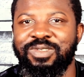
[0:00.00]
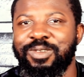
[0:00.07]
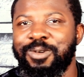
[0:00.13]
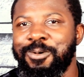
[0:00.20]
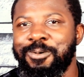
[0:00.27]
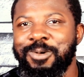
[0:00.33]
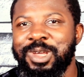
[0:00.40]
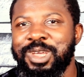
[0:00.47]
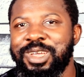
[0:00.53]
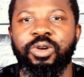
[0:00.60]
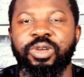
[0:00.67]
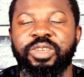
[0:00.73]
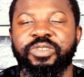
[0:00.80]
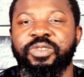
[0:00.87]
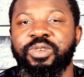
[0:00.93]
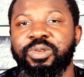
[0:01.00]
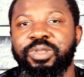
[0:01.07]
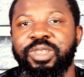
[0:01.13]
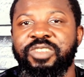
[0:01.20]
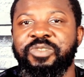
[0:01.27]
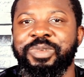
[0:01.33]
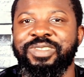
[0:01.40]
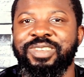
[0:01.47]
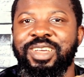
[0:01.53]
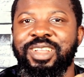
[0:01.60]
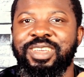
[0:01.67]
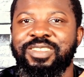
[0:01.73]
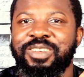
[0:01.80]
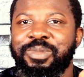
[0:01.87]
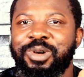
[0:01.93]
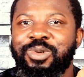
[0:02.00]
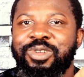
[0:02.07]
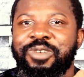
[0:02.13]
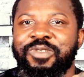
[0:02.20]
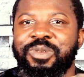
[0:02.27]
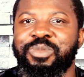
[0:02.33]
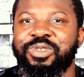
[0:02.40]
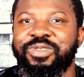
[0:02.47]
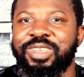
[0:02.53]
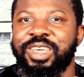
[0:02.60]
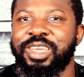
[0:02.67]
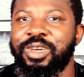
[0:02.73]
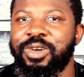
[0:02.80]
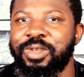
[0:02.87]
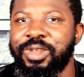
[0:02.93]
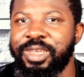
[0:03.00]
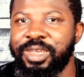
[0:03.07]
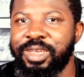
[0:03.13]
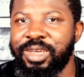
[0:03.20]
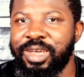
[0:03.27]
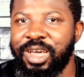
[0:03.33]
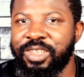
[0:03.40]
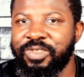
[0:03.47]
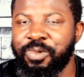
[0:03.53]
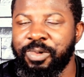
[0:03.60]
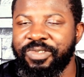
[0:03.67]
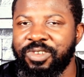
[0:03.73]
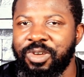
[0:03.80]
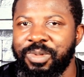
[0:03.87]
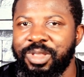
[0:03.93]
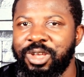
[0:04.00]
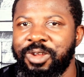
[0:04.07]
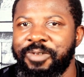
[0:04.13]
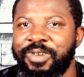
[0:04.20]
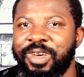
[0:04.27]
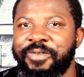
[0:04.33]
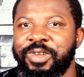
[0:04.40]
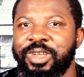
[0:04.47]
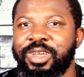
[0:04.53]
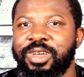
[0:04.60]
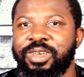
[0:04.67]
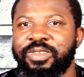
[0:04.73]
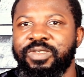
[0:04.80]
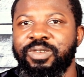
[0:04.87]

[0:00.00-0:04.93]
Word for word: So okay, so that's basically it about one of the most iconic artworks coming out of Africa.